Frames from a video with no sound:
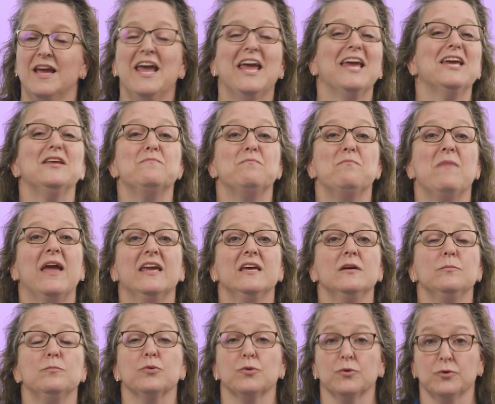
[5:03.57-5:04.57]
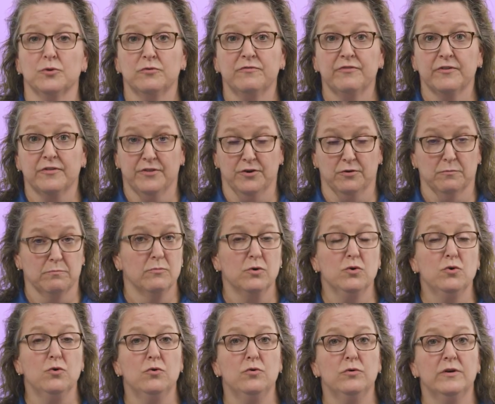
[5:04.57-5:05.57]
It may improve their
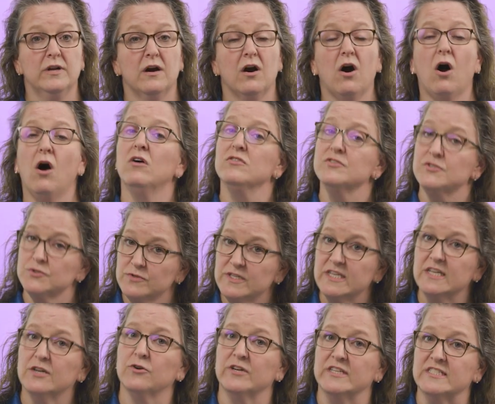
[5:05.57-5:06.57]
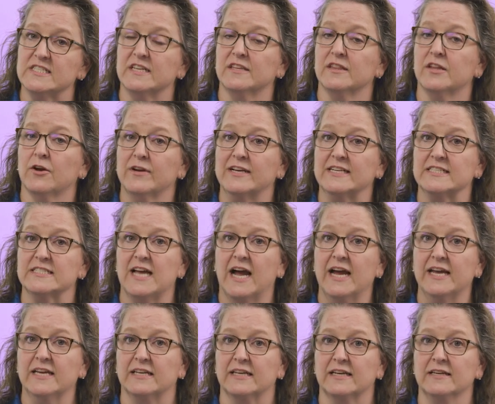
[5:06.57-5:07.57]
mood, also decreasing their
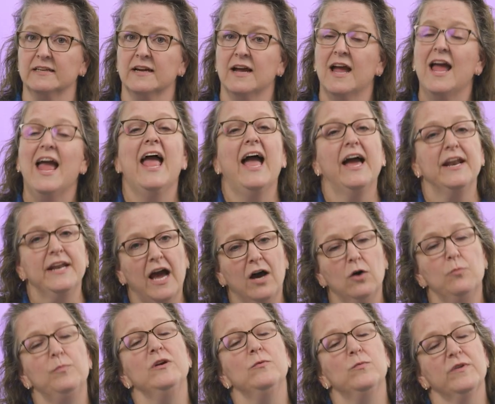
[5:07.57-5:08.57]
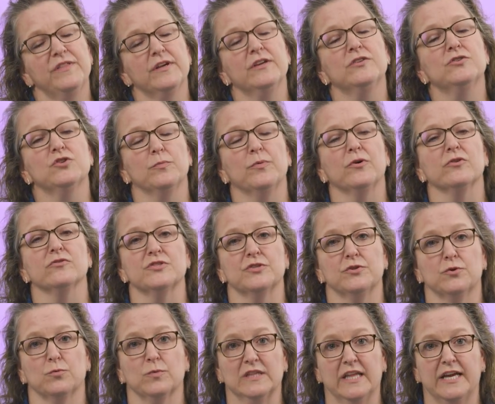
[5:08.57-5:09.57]
anxiety and helping with
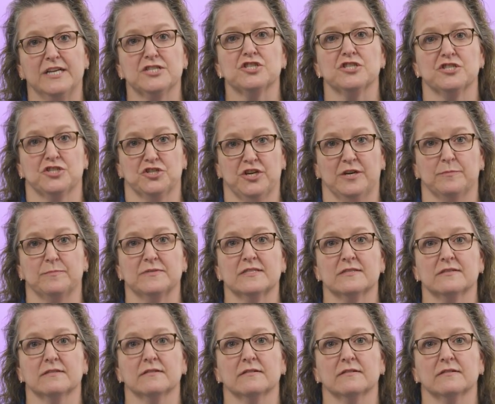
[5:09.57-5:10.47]
interpersonal relationships.